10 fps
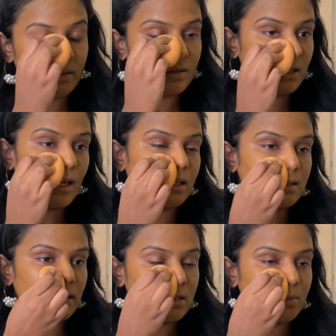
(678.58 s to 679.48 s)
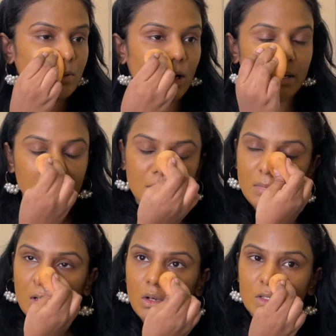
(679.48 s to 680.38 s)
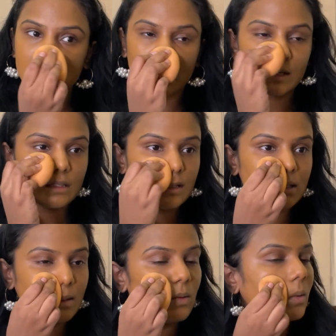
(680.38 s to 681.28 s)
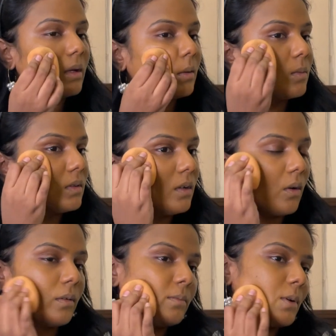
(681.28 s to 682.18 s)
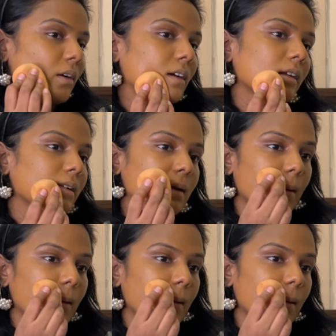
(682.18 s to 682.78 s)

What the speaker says: the excess product, because I did go in with a lot of product.